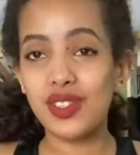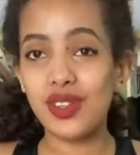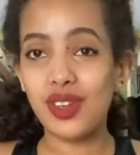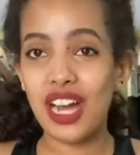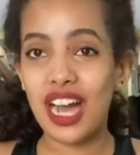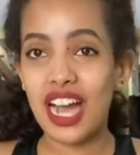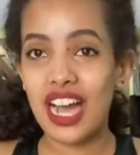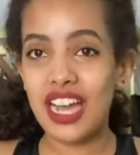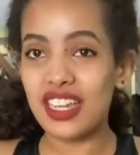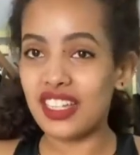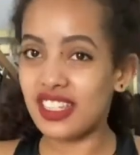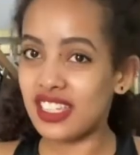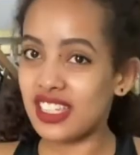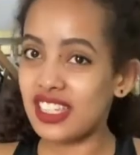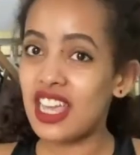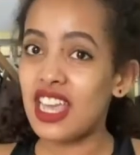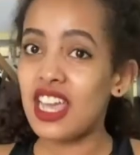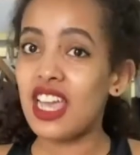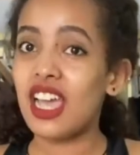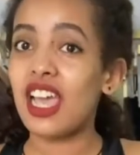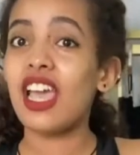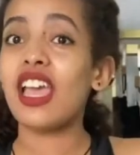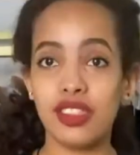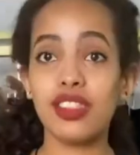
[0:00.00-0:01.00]
guys.
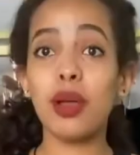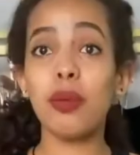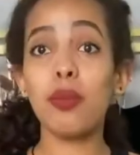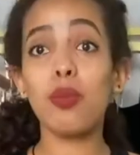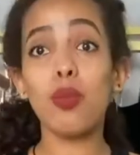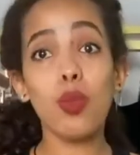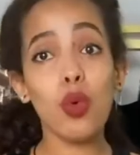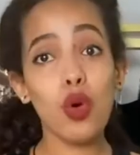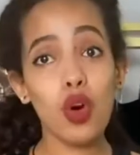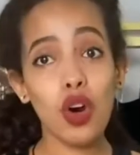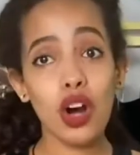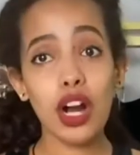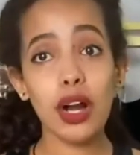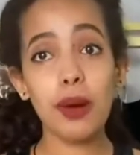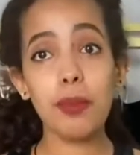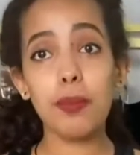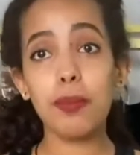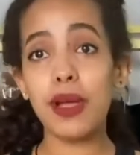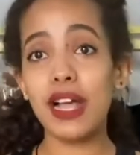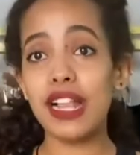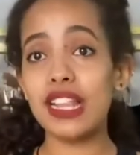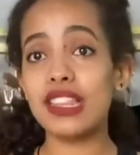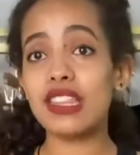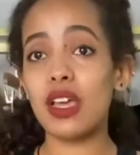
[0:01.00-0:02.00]
The more
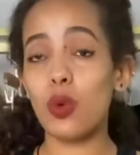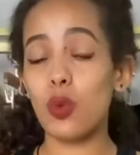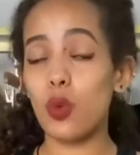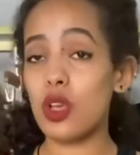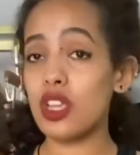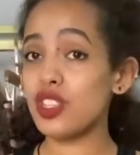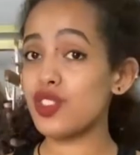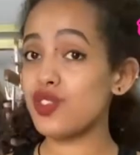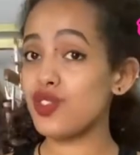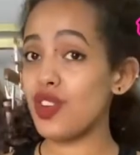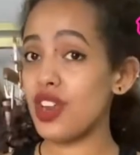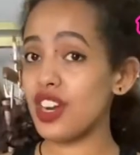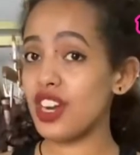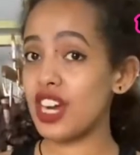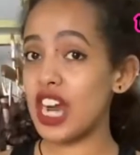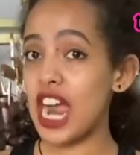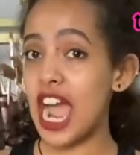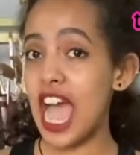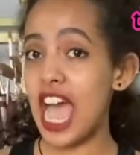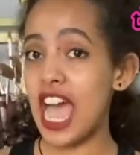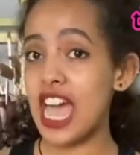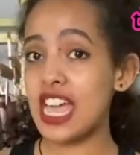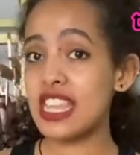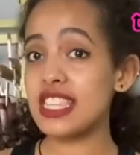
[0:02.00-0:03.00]
belt a waist trainer
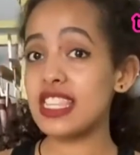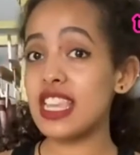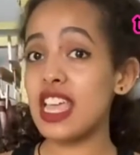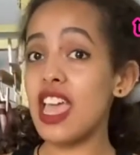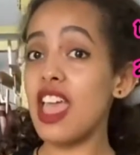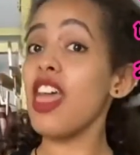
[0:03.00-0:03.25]
has,